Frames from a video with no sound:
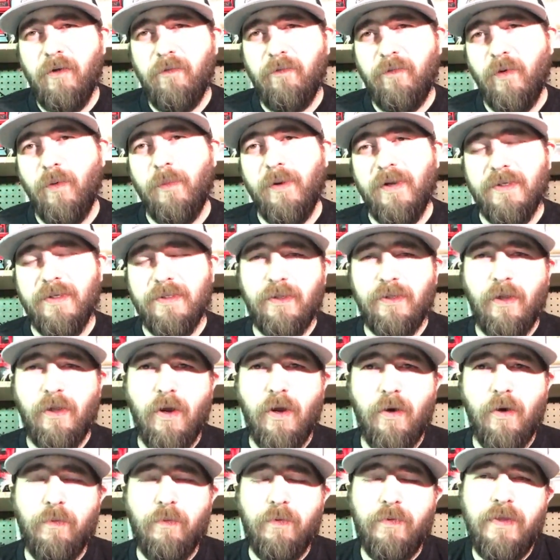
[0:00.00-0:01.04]
4 minutes
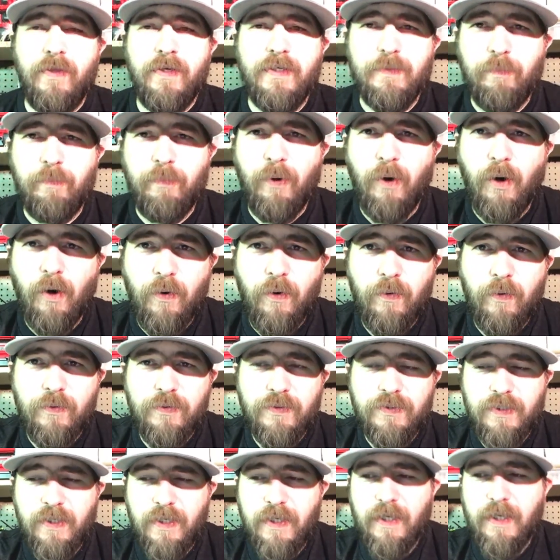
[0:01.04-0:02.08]
long with these
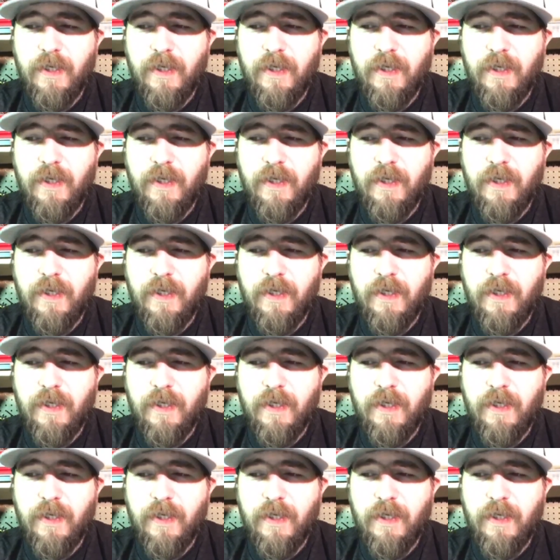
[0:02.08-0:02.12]
pros,